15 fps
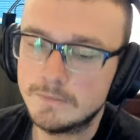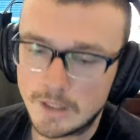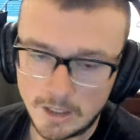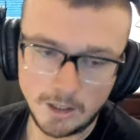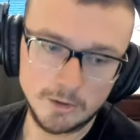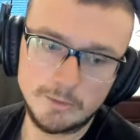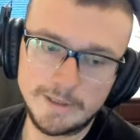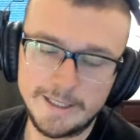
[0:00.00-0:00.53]

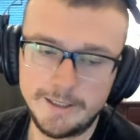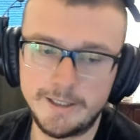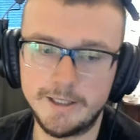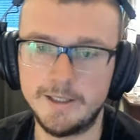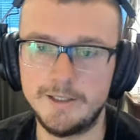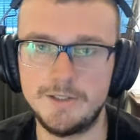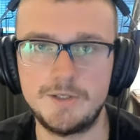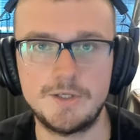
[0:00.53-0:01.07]
All right,
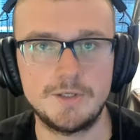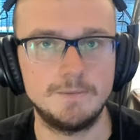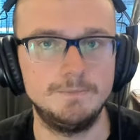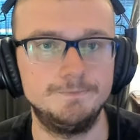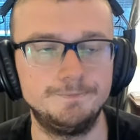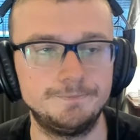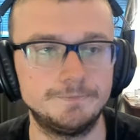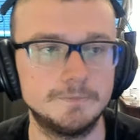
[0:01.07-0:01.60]
guys,
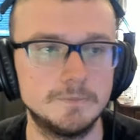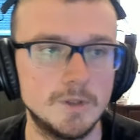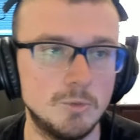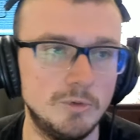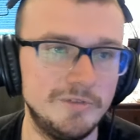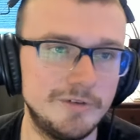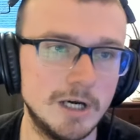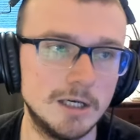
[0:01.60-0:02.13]

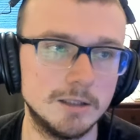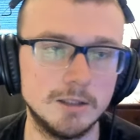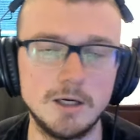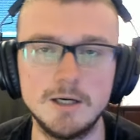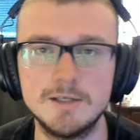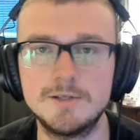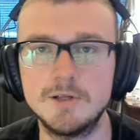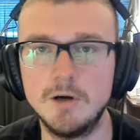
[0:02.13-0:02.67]
we've got
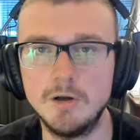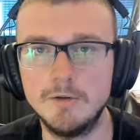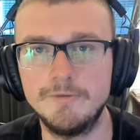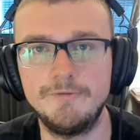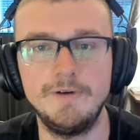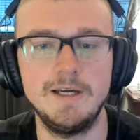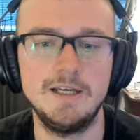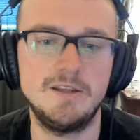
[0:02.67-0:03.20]
Lost All
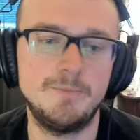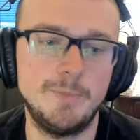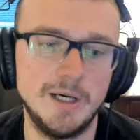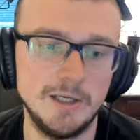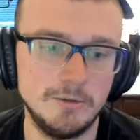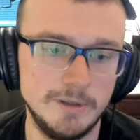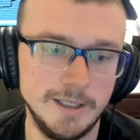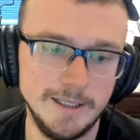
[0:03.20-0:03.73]
Faith
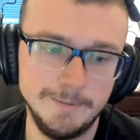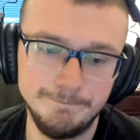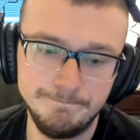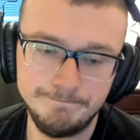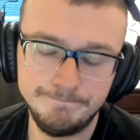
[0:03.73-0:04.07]
by Ren.